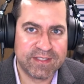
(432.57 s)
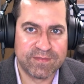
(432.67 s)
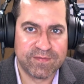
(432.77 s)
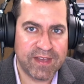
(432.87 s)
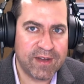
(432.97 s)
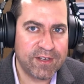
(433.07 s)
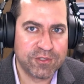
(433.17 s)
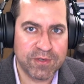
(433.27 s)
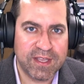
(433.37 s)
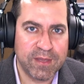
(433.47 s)
it's very
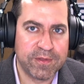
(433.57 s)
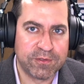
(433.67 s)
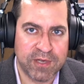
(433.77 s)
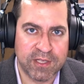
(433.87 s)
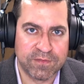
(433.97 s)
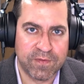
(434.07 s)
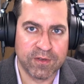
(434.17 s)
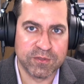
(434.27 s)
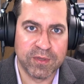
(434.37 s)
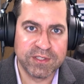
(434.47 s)
tricky with
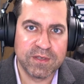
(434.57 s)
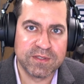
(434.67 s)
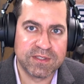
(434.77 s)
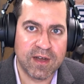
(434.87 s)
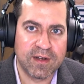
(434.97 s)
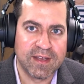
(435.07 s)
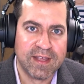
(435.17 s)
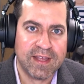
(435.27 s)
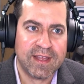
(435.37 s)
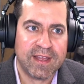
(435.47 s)
transference. Once you start
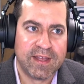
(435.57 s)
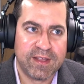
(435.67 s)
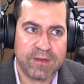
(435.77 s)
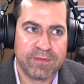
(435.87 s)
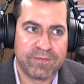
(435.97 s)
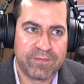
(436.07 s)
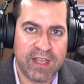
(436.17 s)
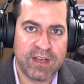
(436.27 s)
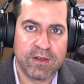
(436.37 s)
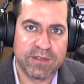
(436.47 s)
you,
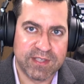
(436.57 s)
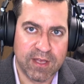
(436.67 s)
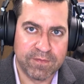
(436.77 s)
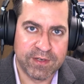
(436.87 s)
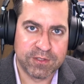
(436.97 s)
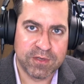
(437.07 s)
finding yourself in a